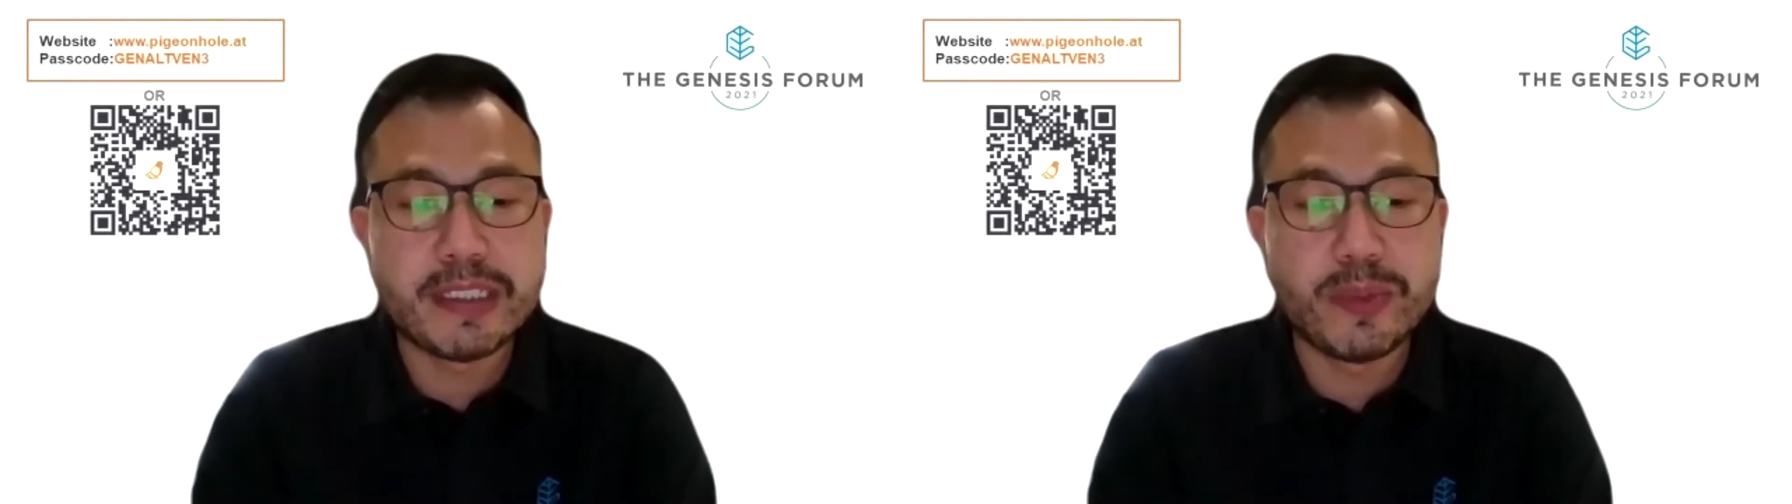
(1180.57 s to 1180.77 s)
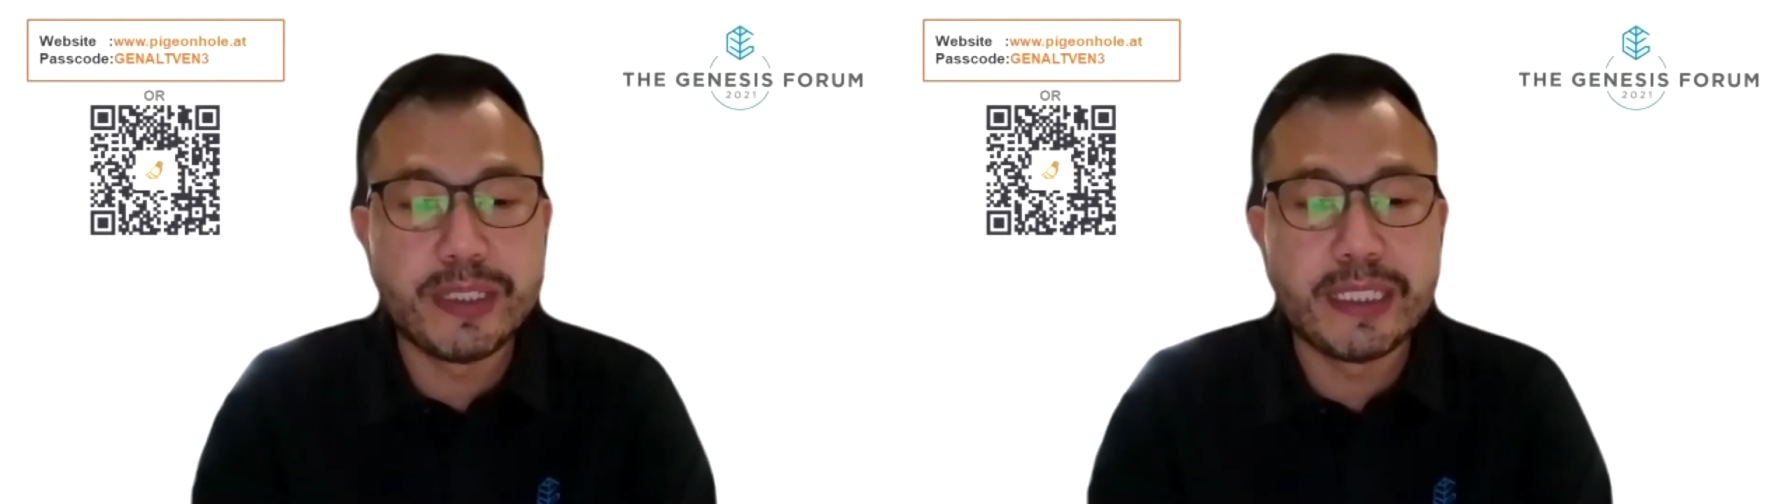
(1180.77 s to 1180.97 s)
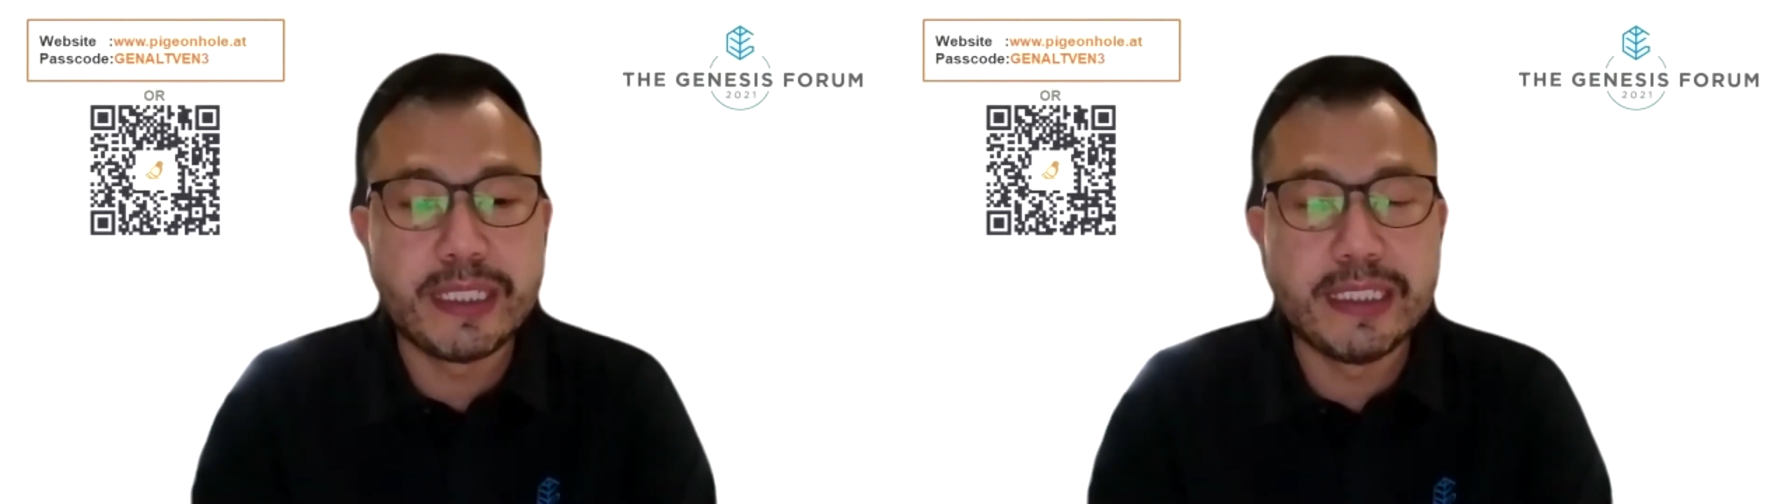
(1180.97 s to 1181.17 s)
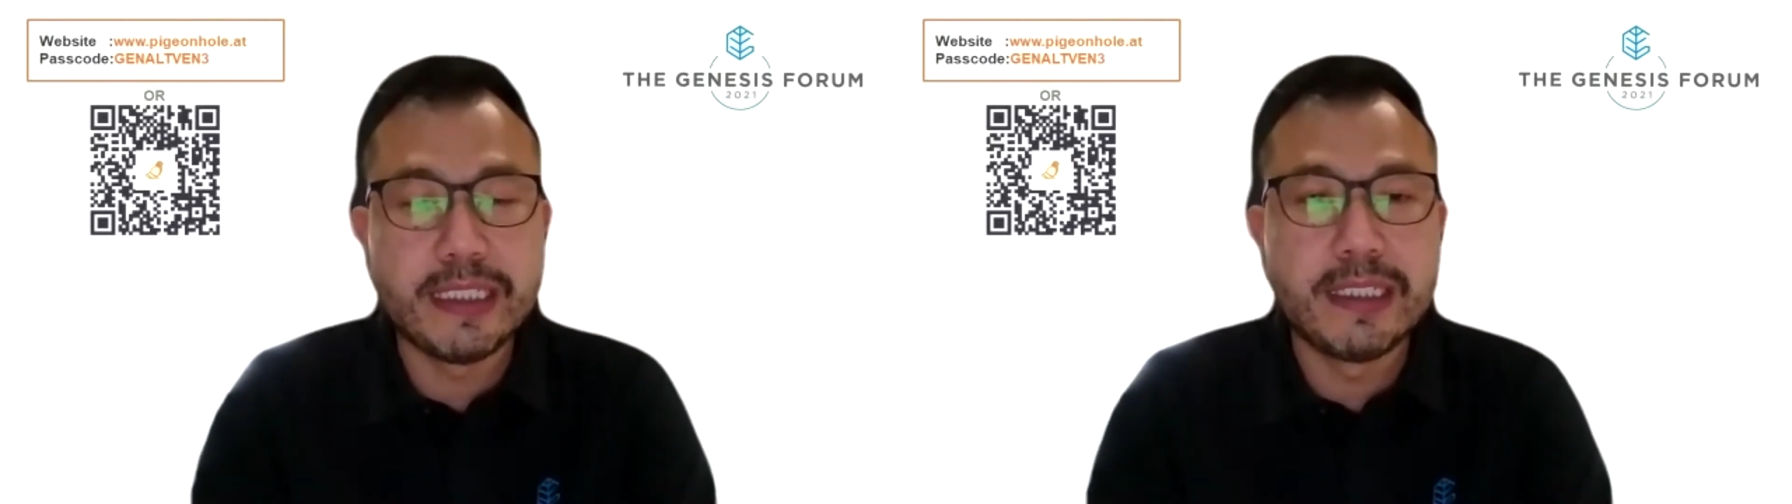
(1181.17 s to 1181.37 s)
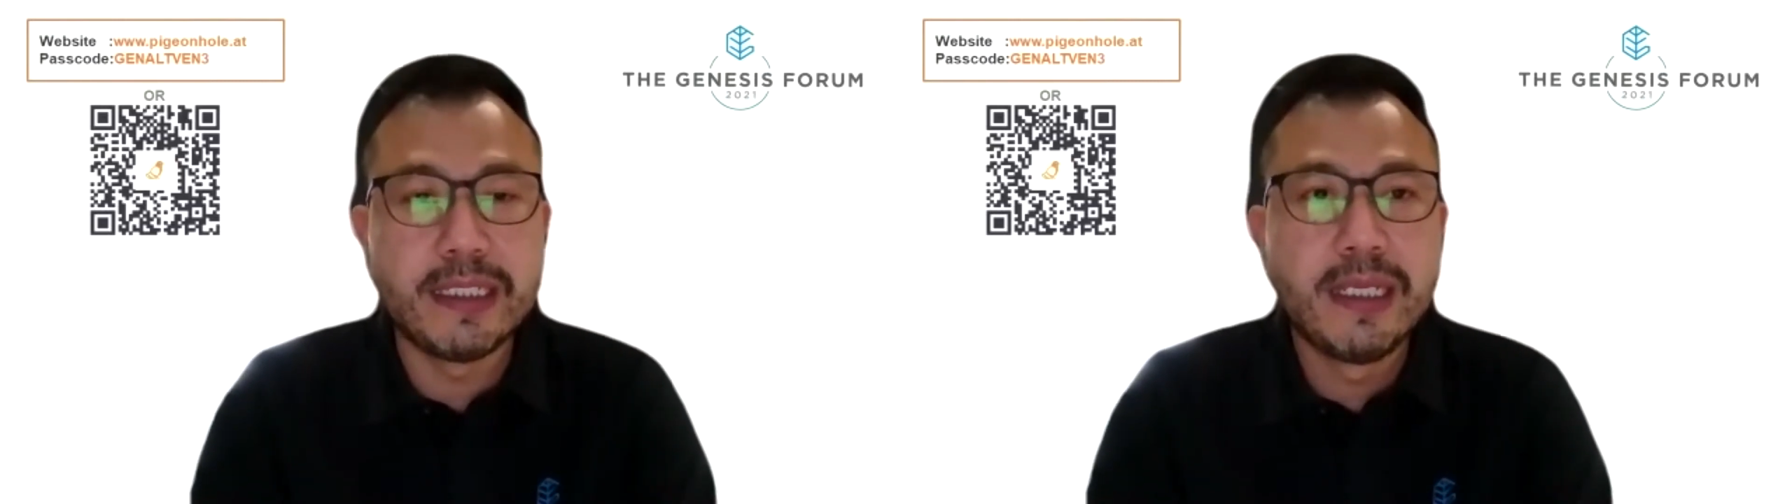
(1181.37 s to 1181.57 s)
in
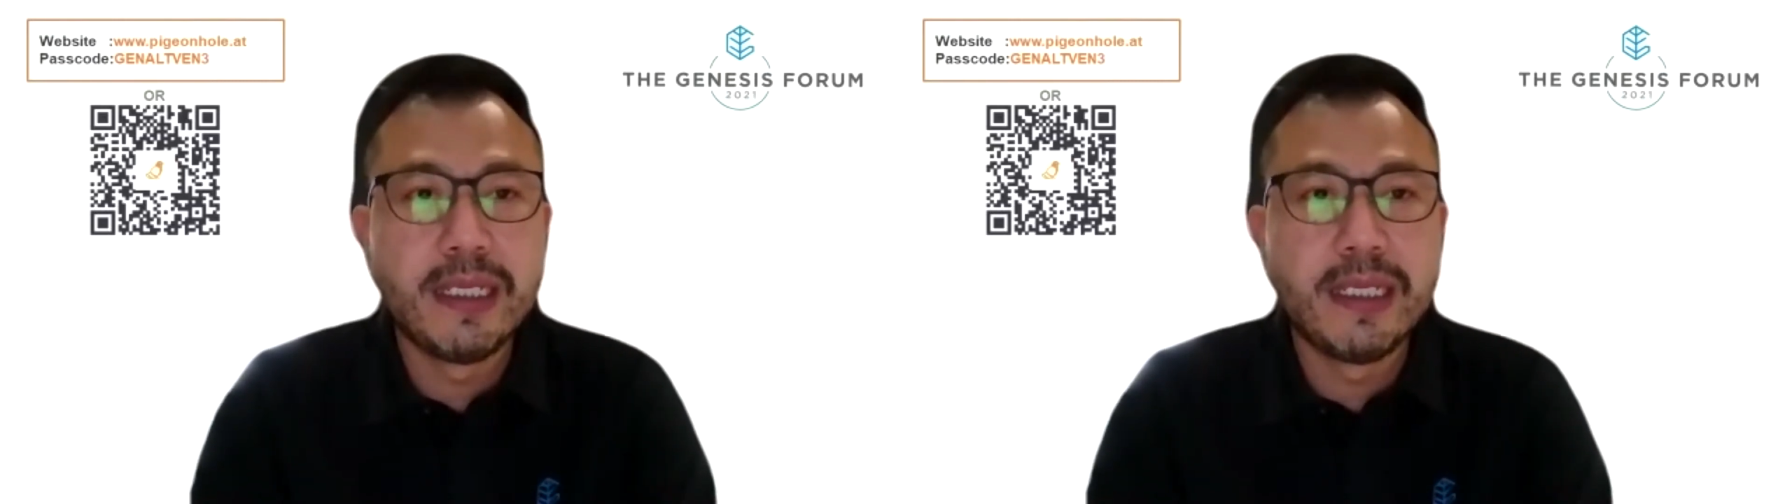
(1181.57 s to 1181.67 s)
2019.